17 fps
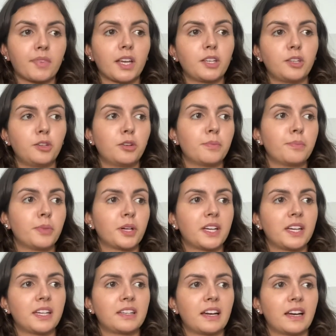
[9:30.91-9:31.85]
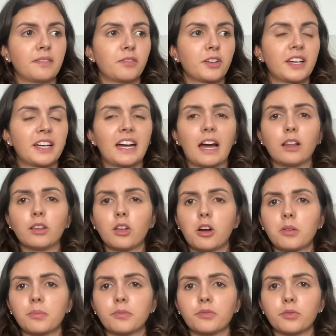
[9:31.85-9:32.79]
You can book it, I forget how
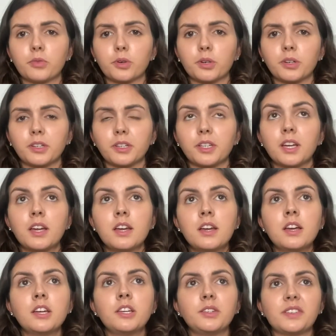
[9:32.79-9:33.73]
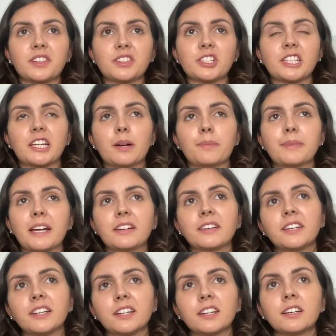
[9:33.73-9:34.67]
long before you actually come down
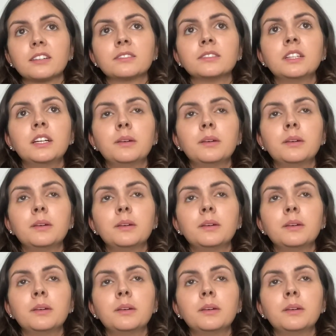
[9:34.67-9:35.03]
here,